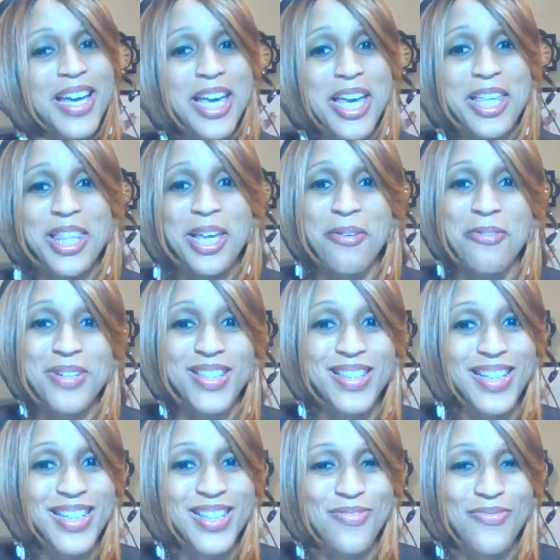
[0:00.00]
And there was
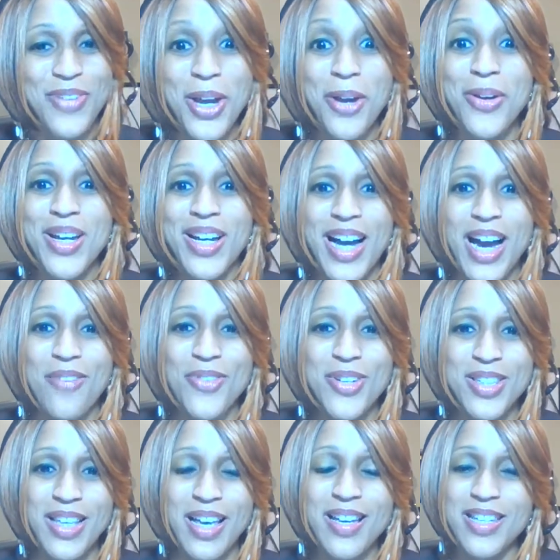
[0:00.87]
this very
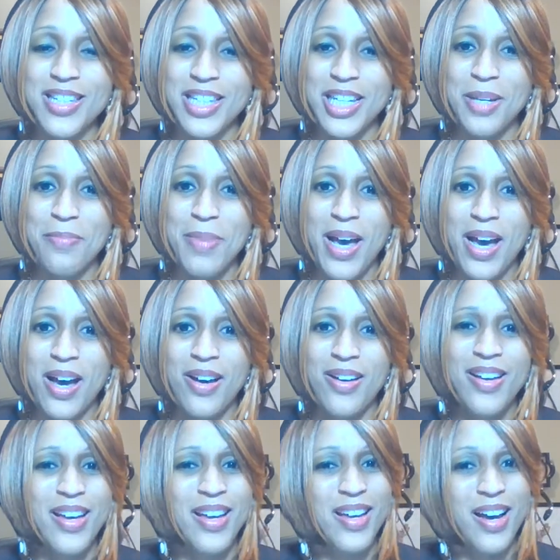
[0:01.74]
conversation about,
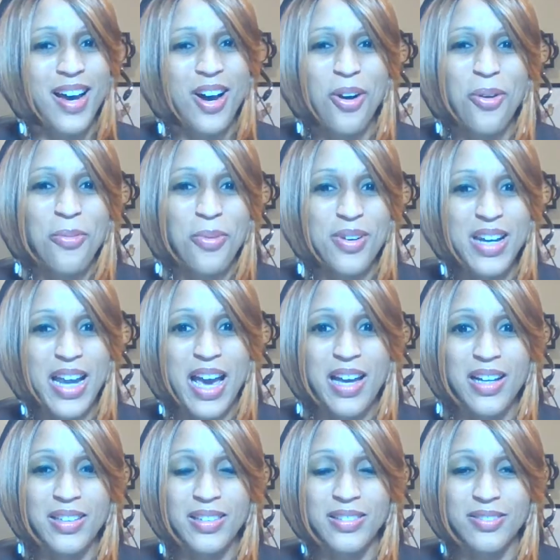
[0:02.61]
oh, we're
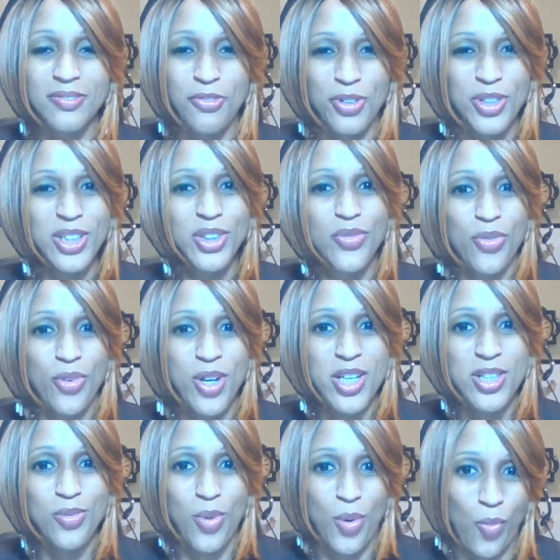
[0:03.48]
not friends,
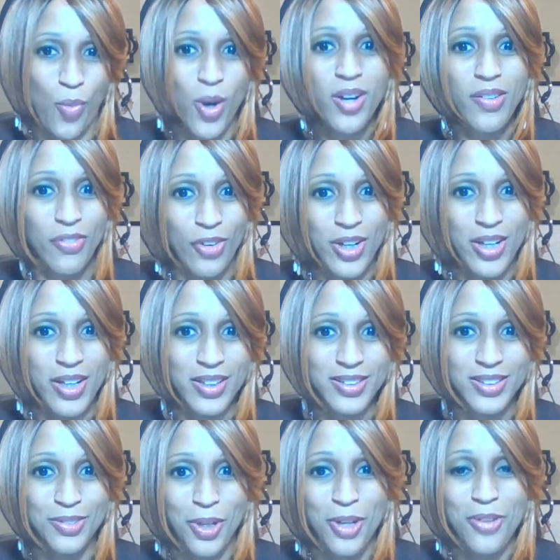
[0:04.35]
friends, we're work
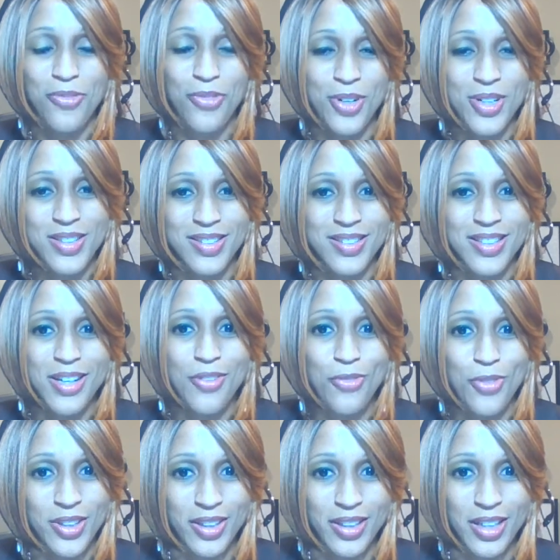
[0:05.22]
friends. Work friends is
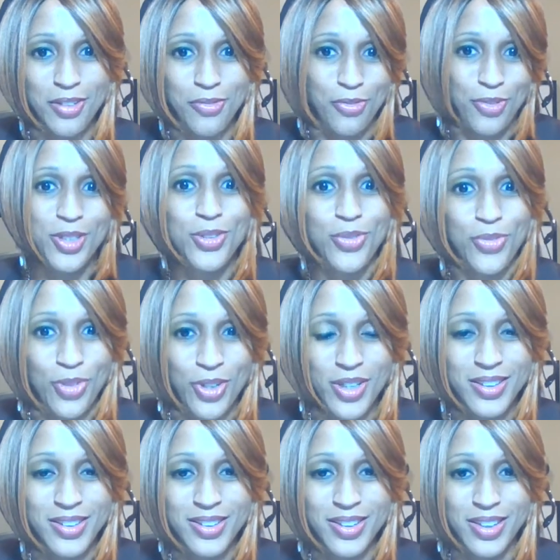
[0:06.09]
different than friends,
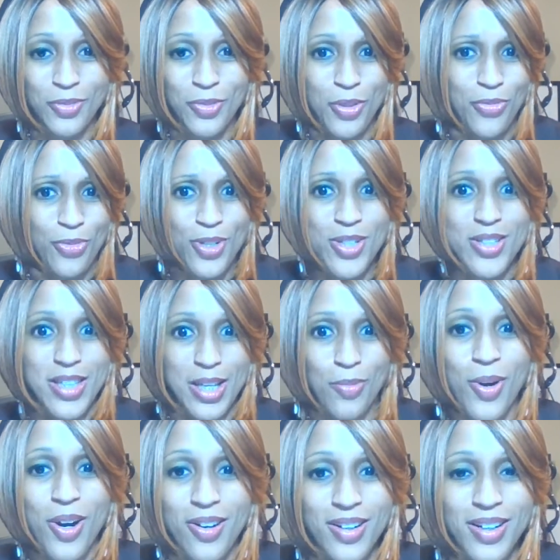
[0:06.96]
friends. We're friends at
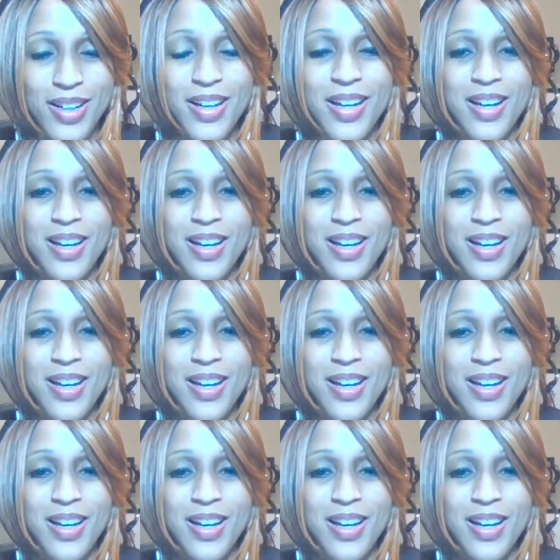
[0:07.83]
work.